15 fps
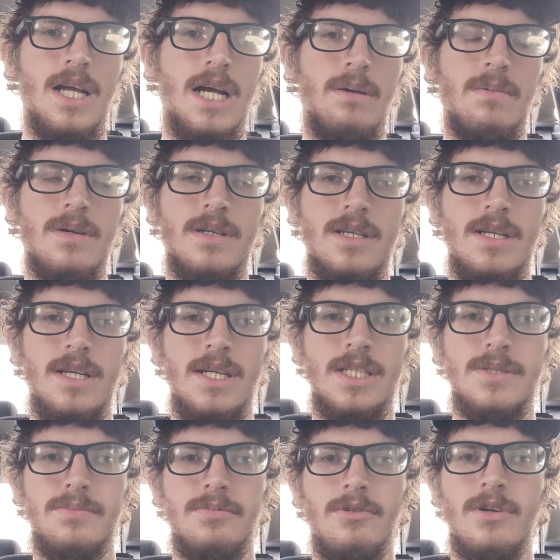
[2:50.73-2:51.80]
I want to
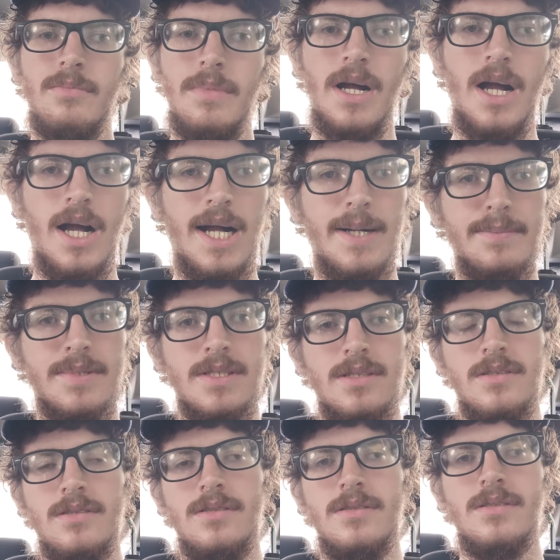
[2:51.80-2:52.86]
explore my
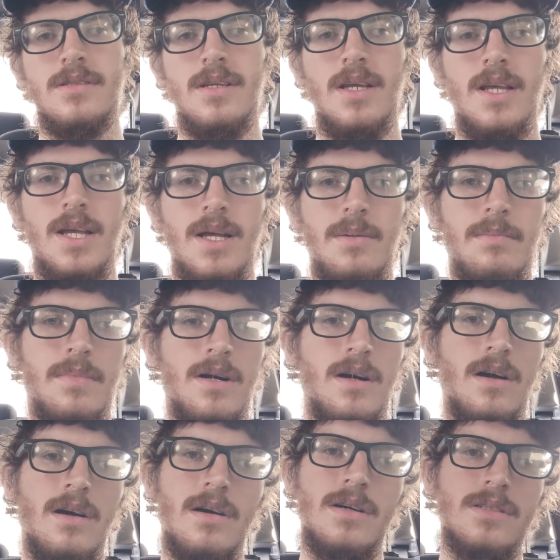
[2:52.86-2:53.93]
options. My
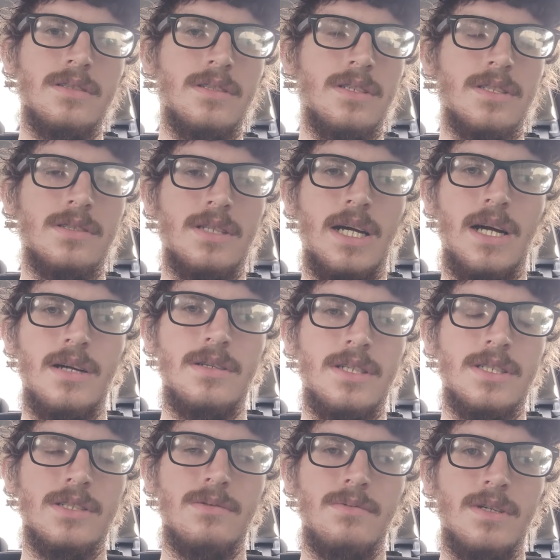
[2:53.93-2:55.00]
aunt doesn't not
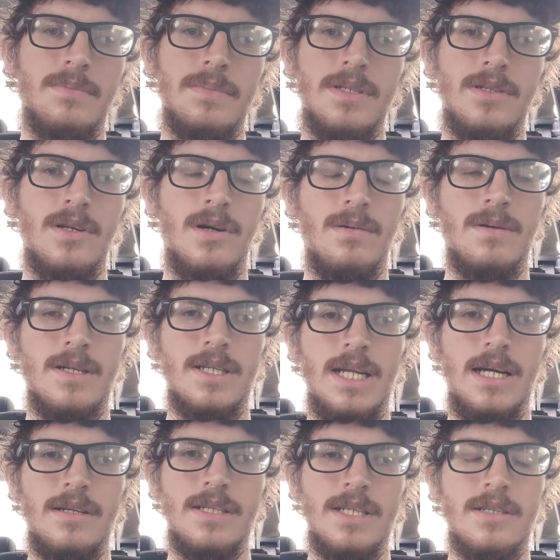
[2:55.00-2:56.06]
doesn't want me nowhere
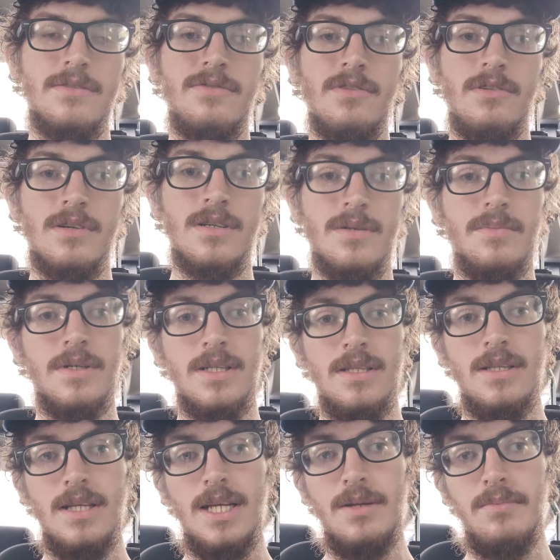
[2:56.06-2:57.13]
down near Florida, but
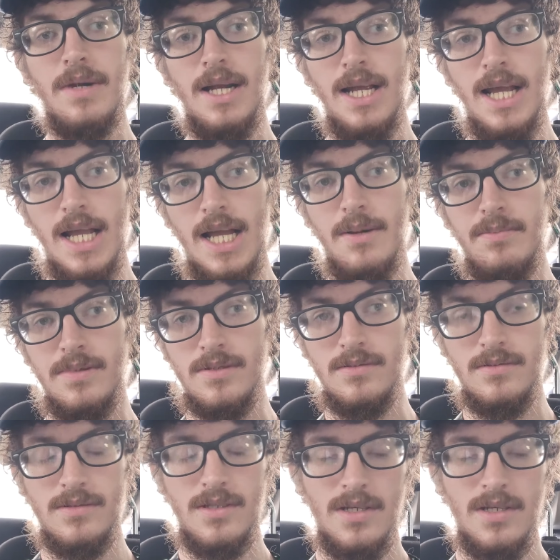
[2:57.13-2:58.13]
it might happen.